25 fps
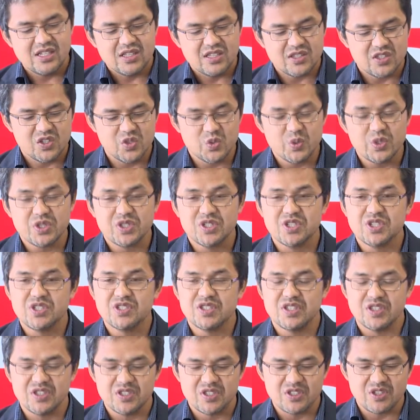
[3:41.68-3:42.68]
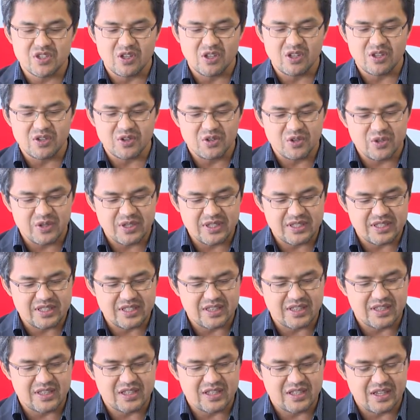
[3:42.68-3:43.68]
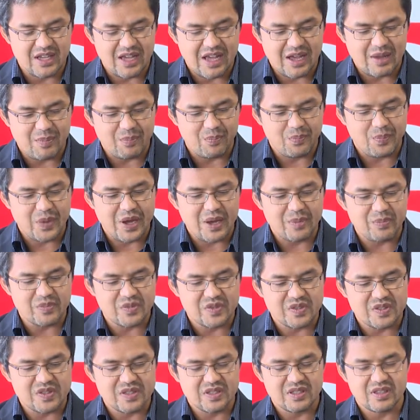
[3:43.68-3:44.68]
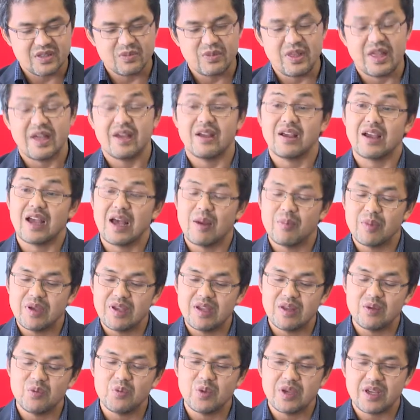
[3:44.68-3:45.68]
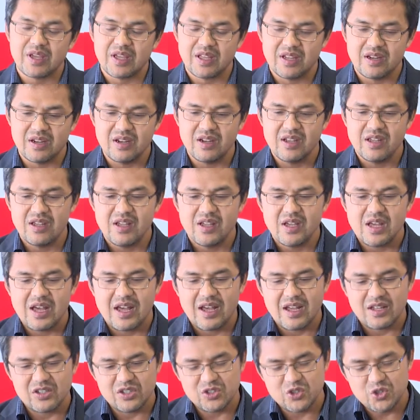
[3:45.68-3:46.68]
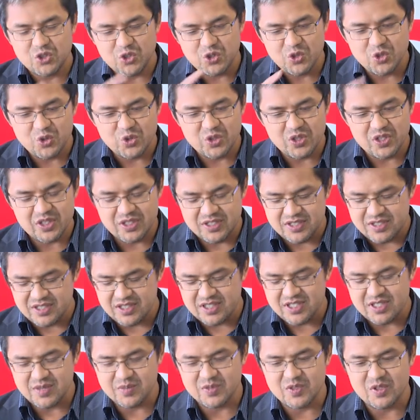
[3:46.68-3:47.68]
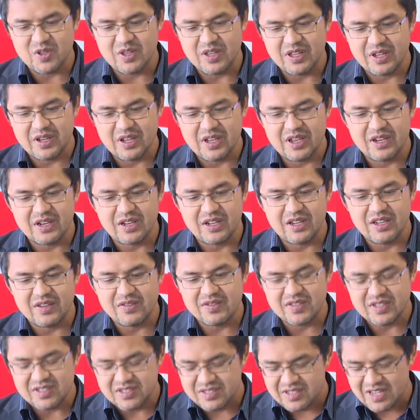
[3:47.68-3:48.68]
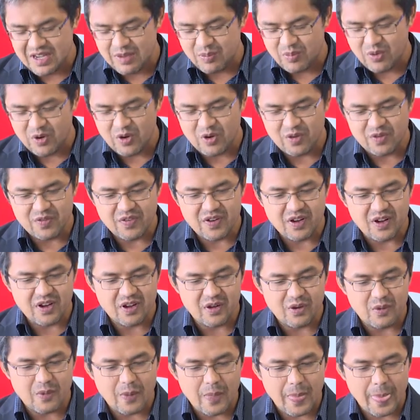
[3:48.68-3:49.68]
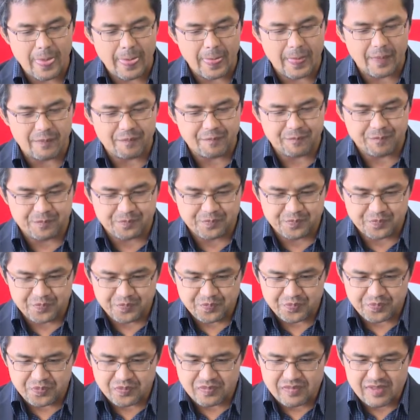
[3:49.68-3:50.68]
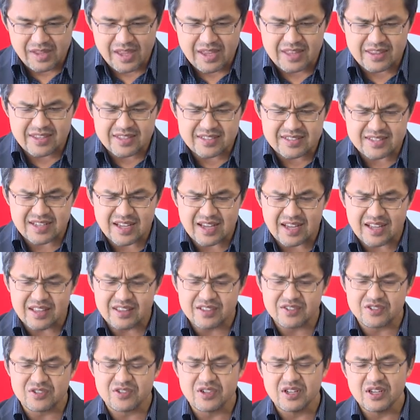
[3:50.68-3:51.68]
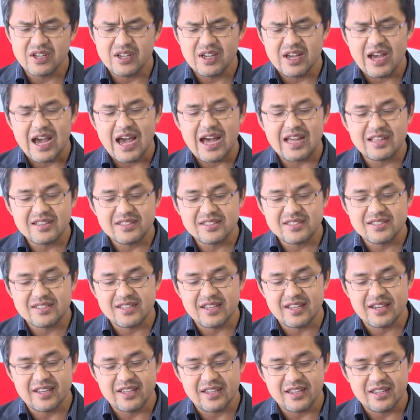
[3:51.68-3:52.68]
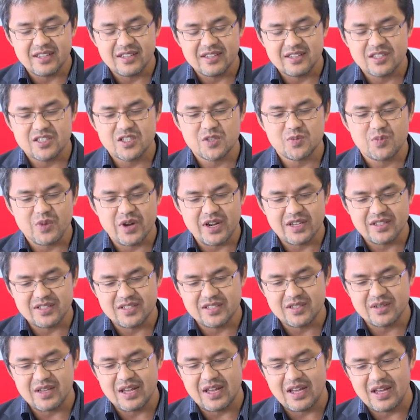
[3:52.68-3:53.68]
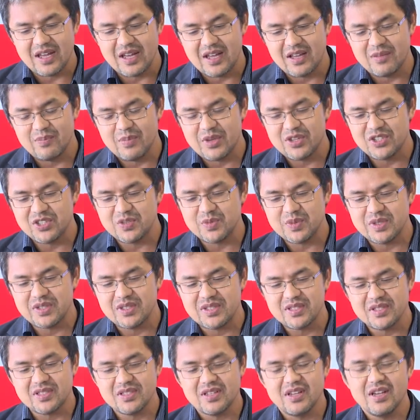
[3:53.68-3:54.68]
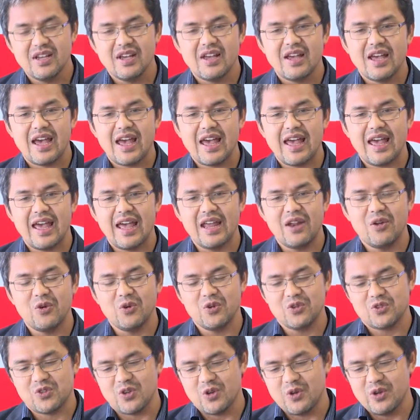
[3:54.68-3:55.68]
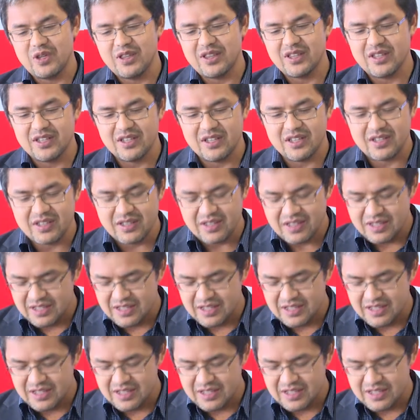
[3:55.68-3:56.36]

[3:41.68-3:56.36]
switches and the solenoids and the pumps that are coming in, we can tune the system so that it gives the same profile. And these are the unsteady spray measurements, and also in the